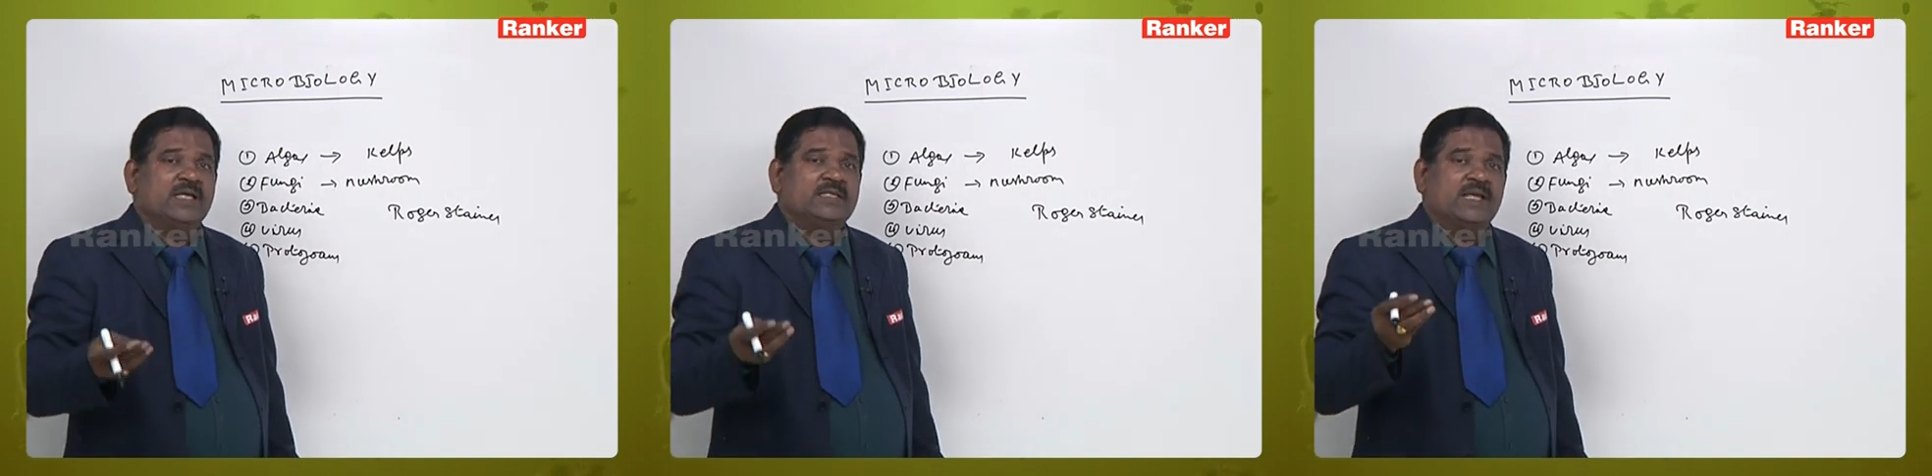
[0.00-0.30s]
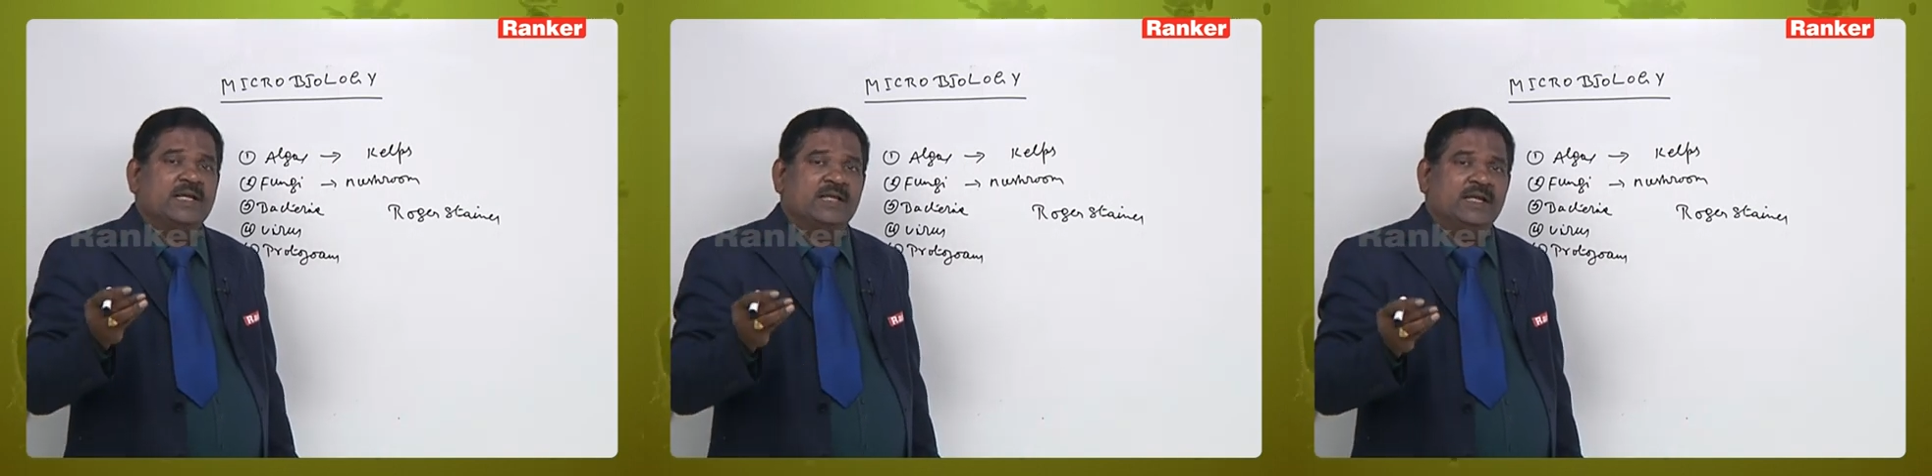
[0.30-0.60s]

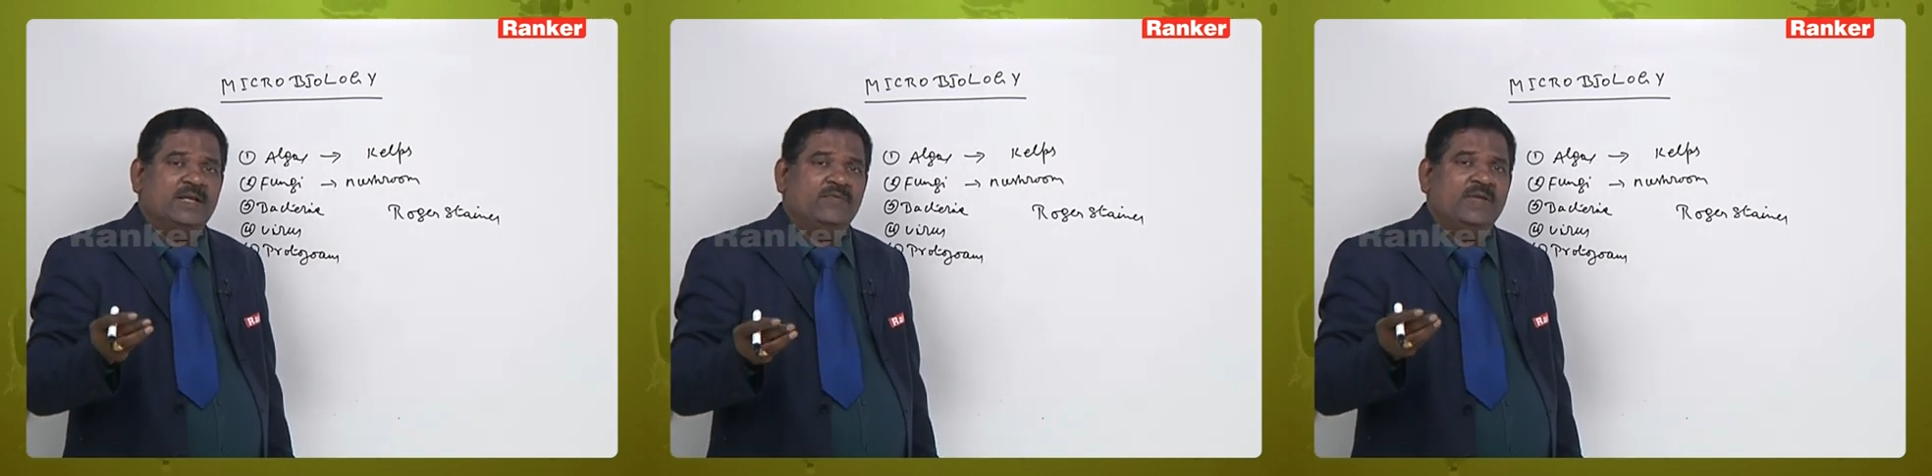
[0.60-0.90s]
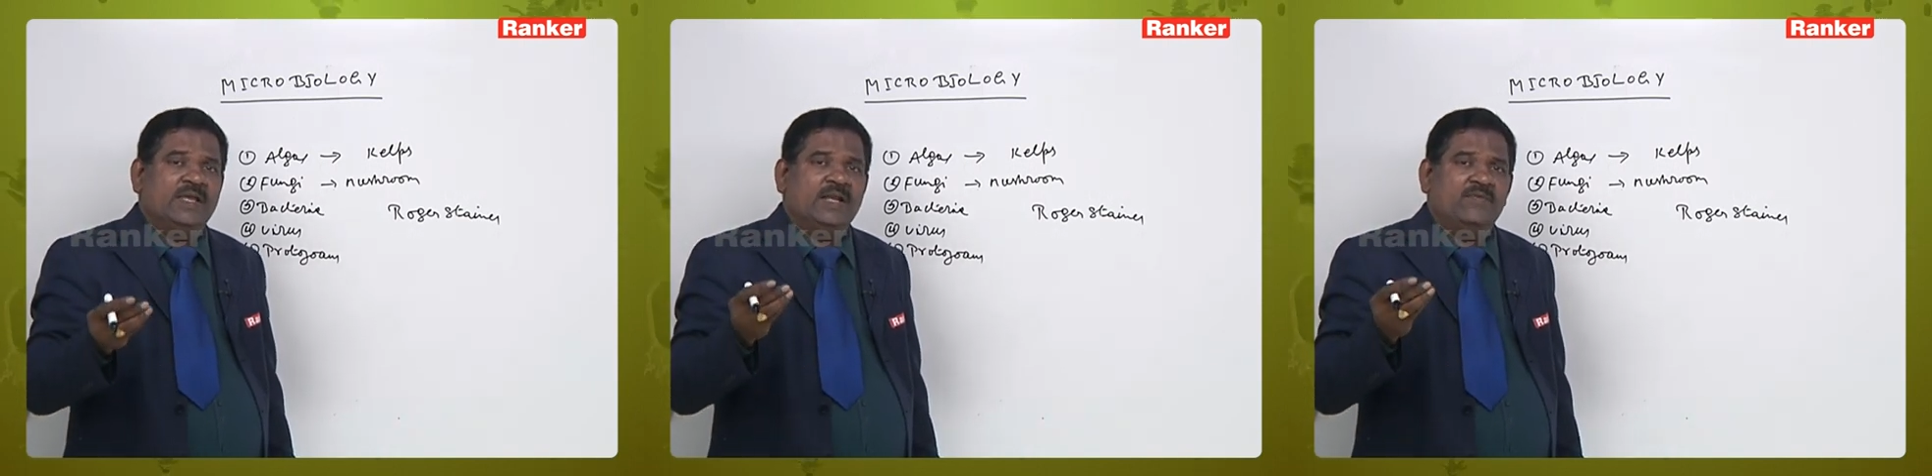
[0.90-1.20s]
Generally,
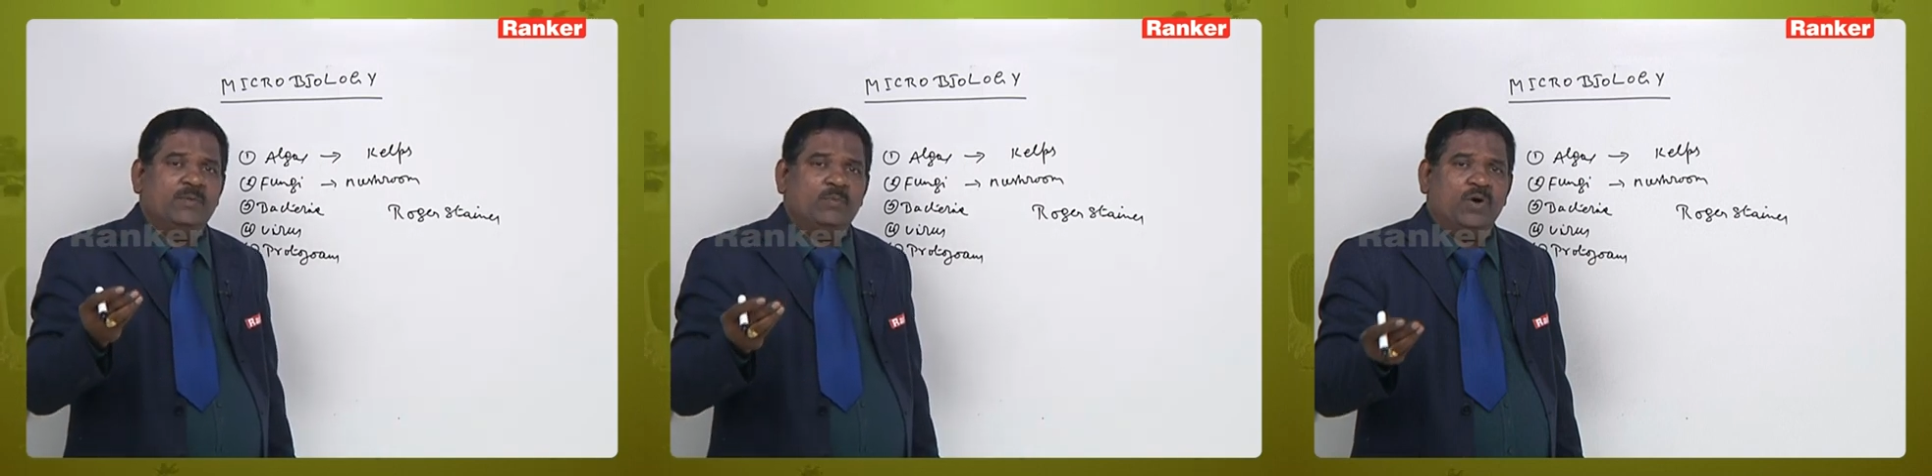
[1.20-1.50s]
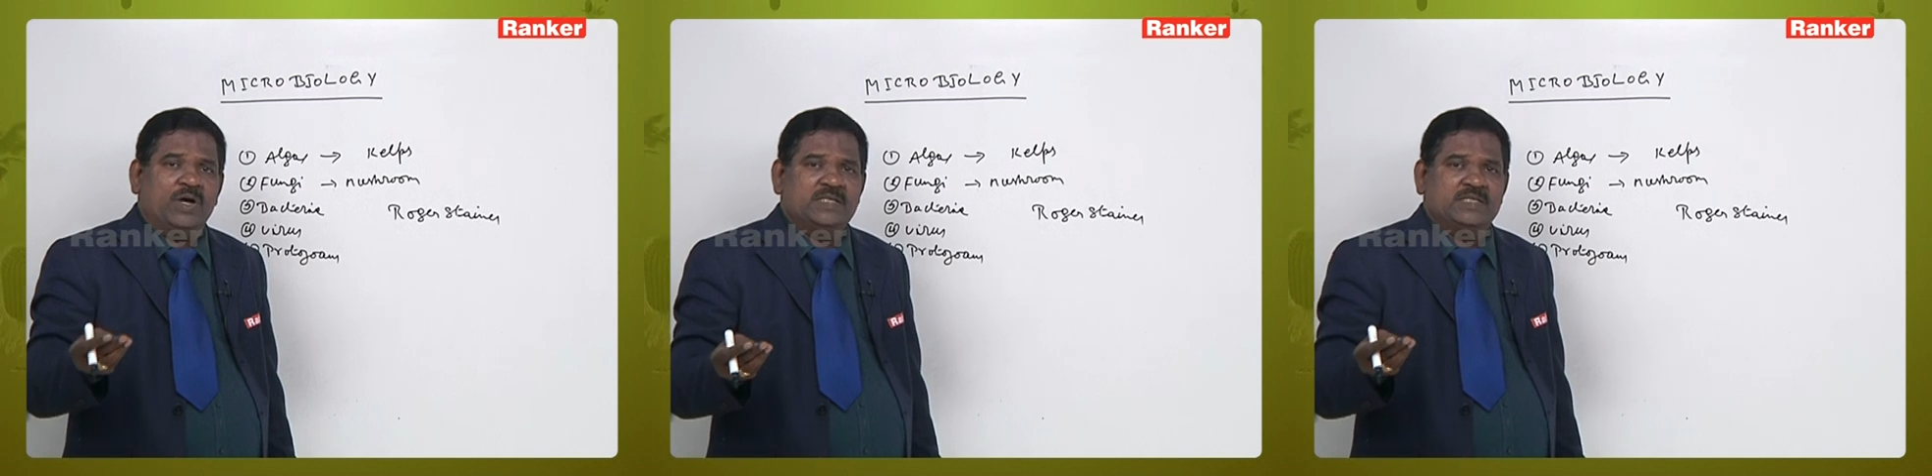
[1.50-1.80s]
wherever
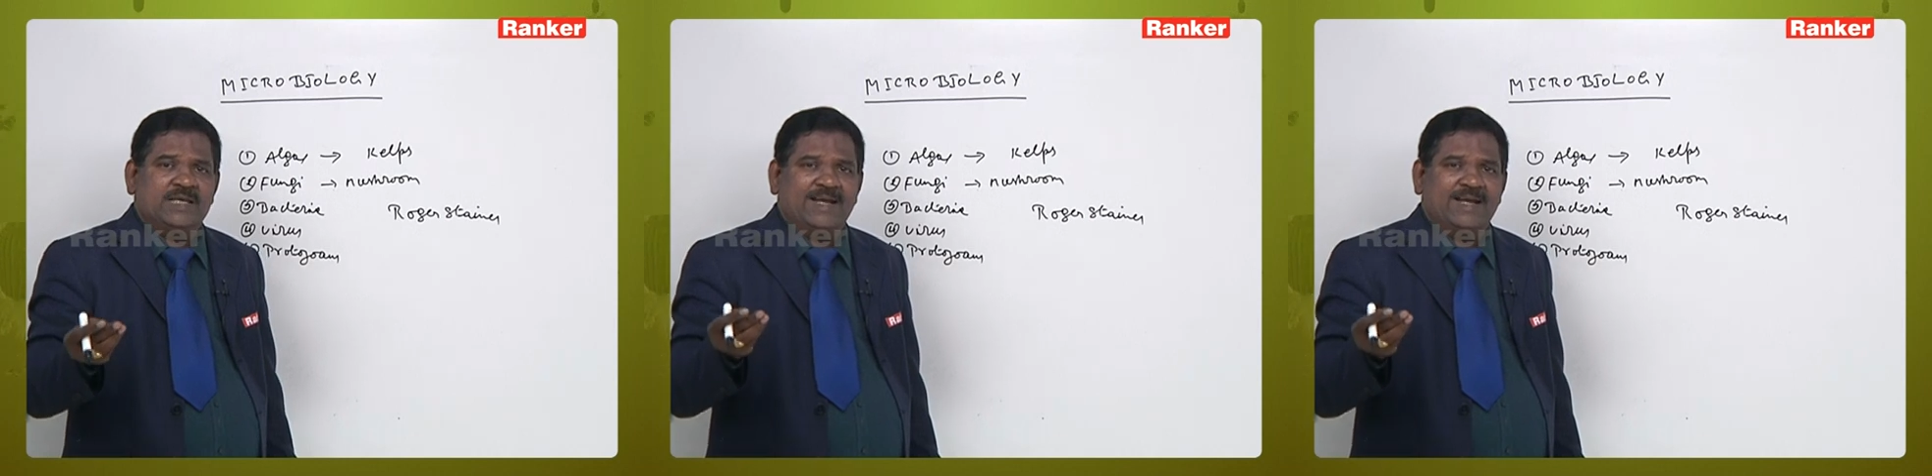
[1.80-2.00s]
moisture